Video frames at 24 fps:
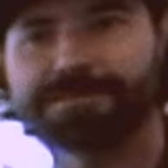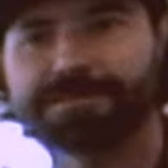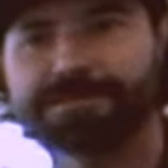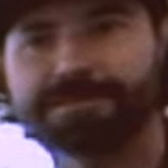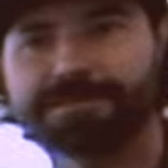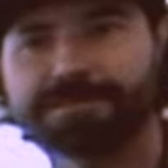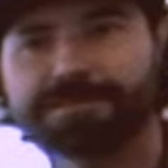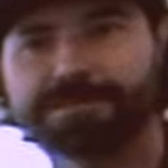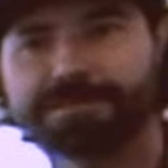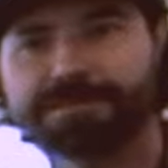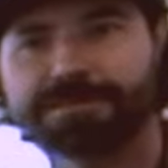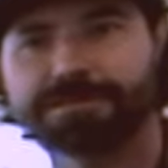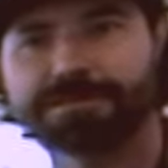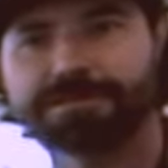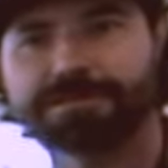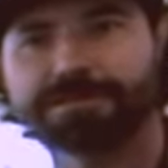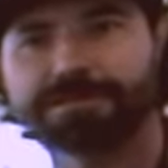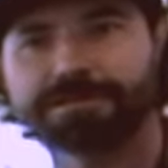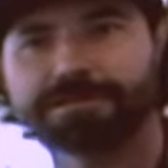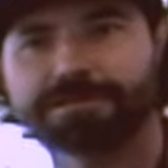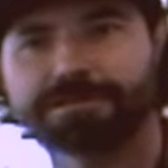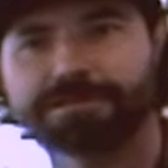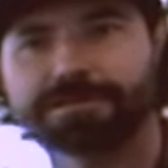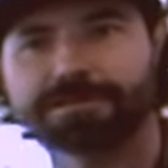
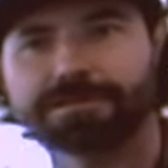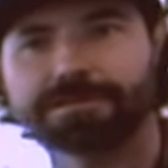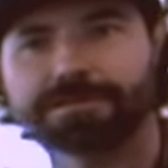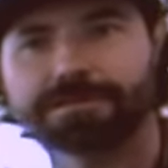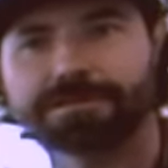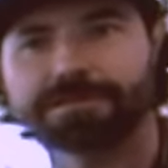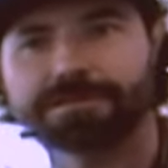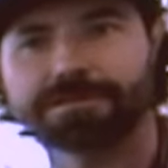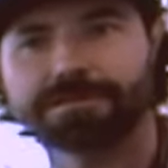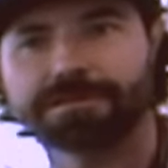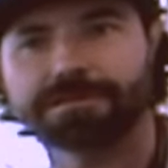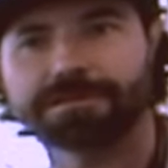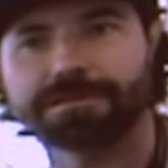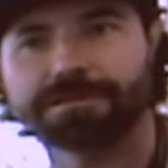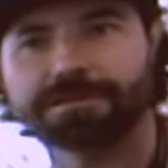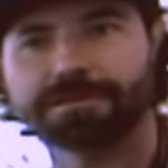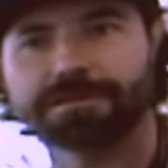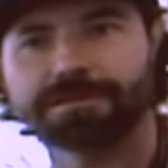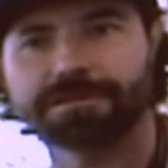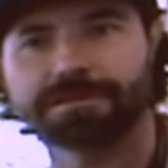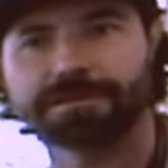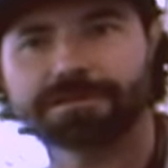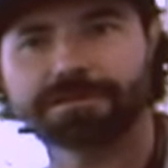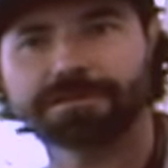
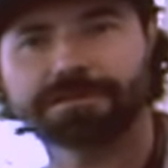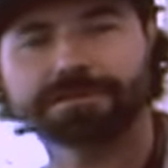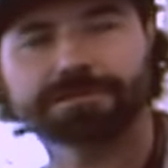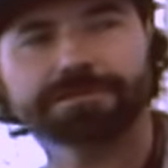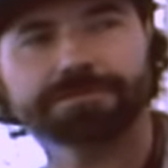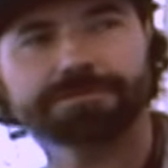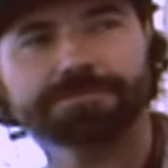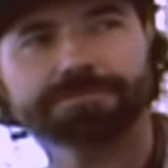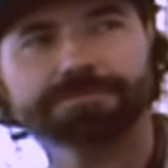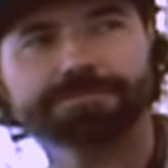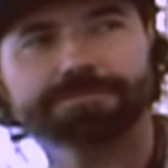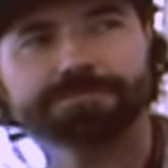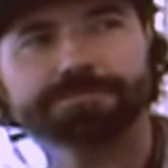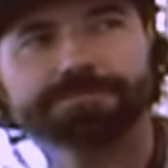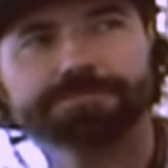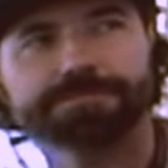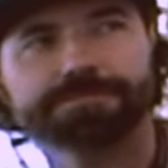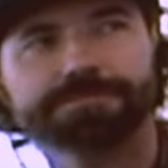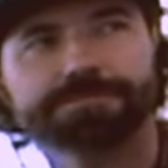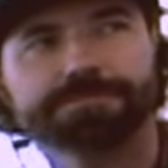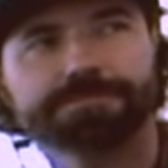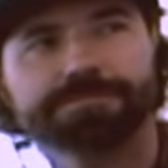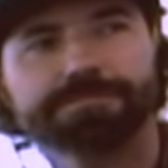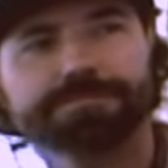
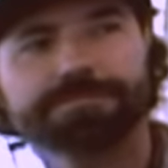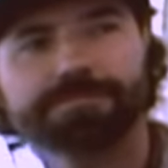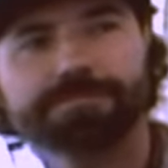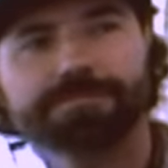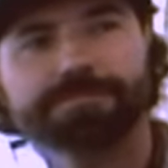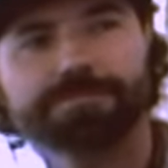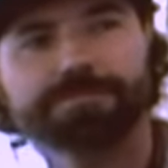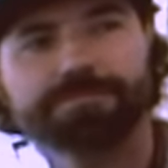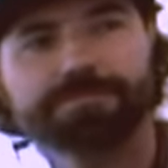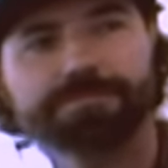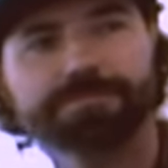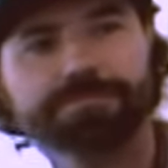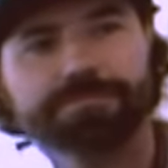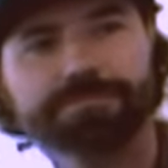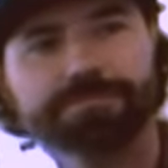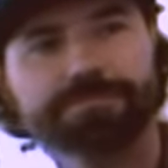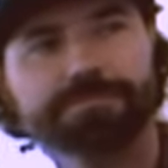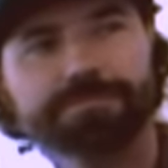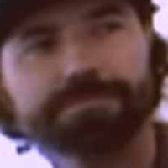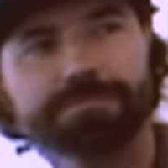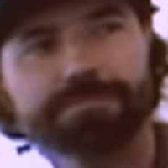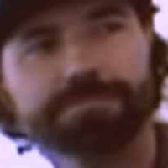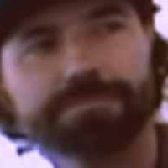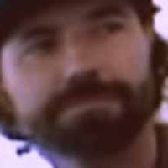
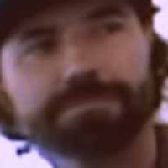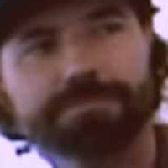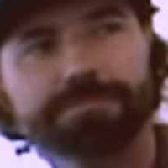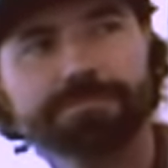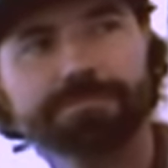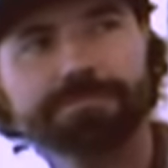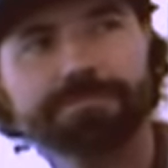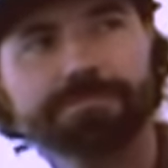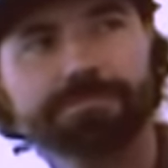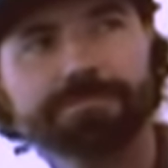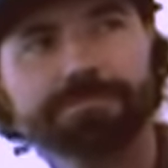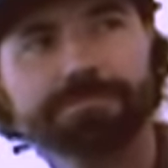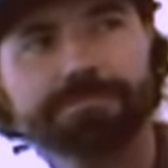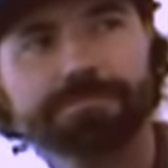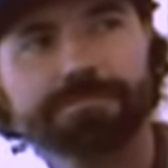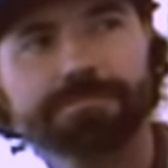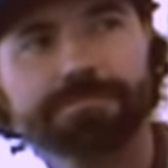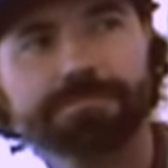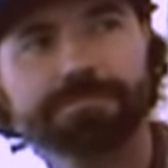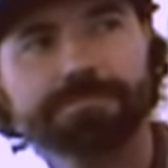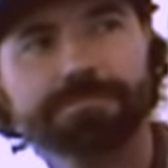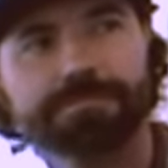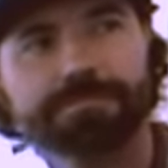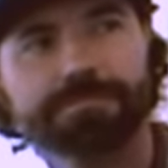
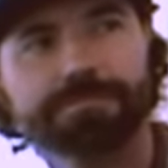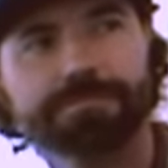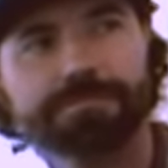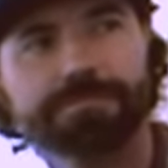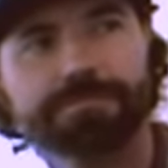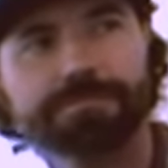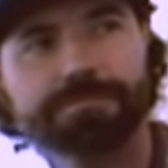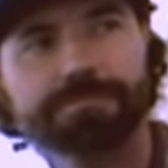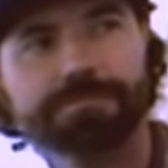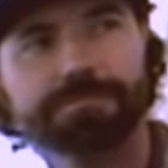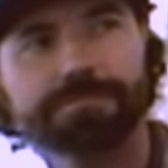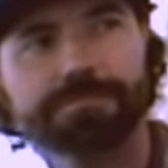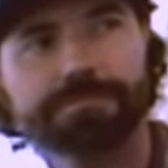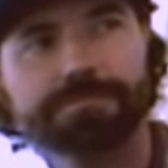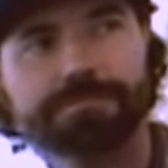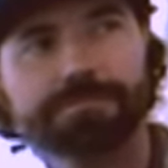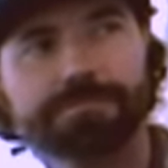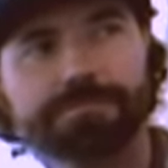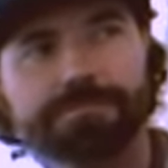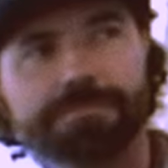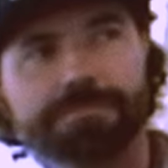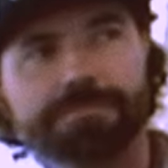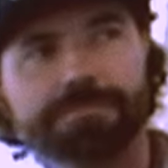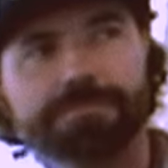
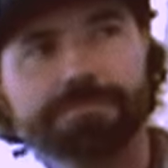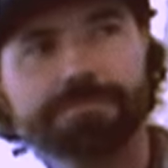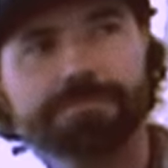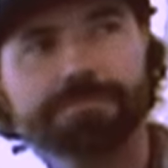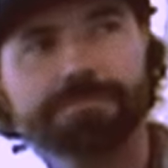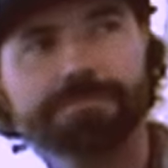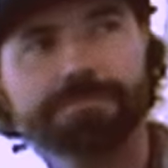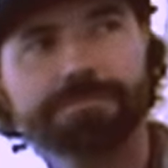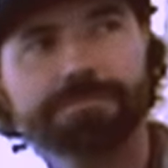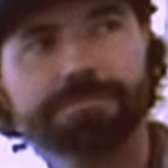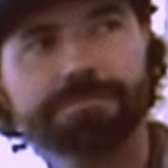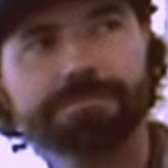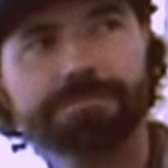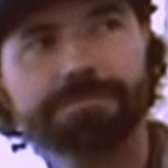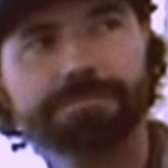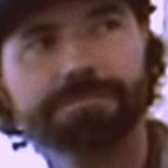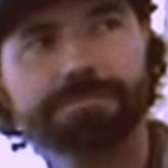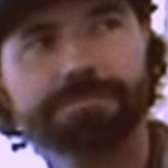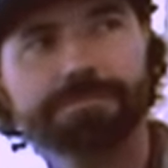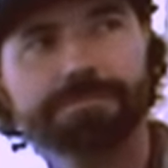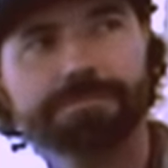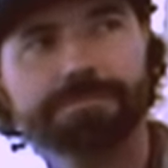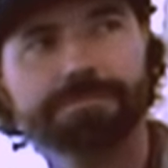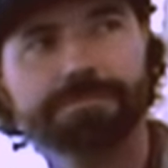
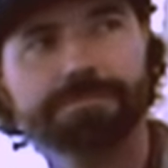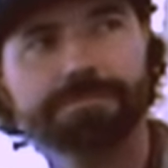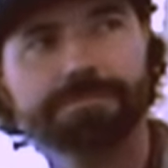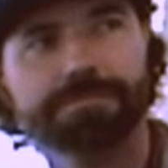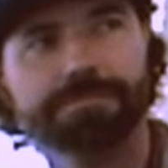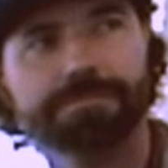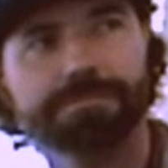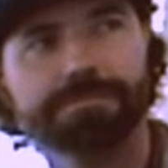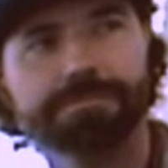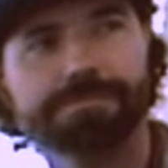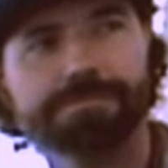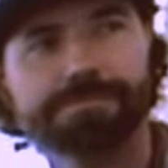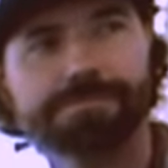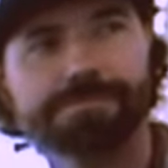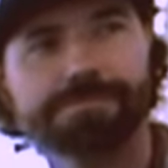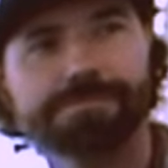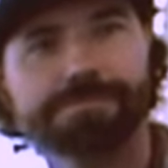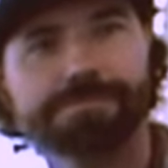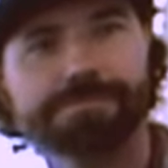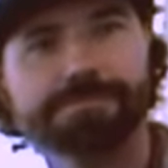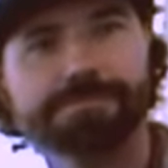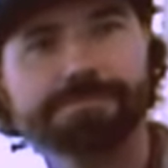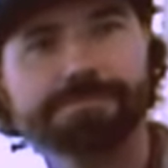The person shown says nothing.